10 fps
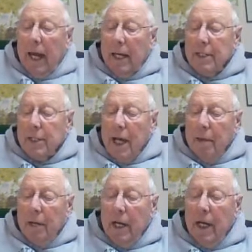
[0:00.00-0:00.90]
As
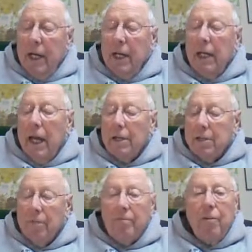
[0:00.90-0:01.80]
dominating
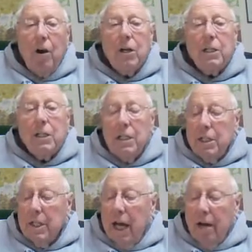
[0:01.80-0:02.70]
as the forest
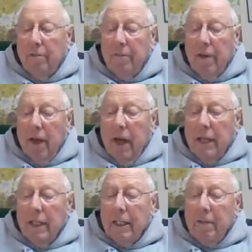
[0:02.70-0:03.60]
itself,
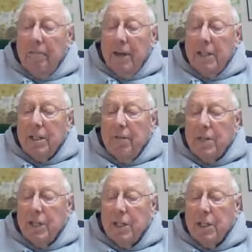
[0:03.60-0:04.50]
the defensive
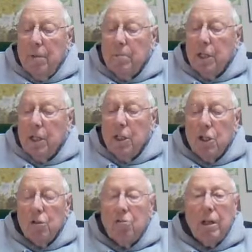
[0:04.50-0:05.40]
systems
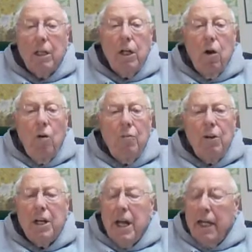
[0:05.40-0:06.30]
constructed
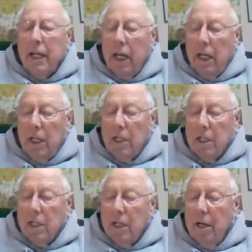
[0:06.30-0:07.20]
over
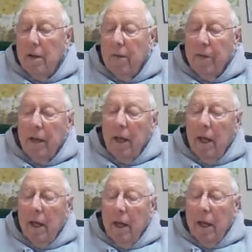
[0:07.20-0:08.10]
decades
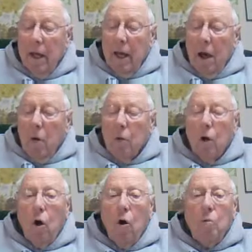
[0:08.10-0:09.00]

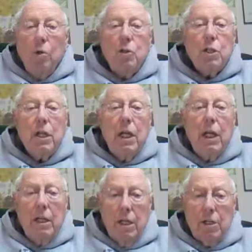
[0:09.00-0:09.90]
were almost
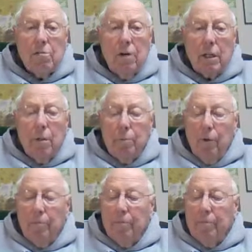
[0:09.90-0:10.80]
indestructible.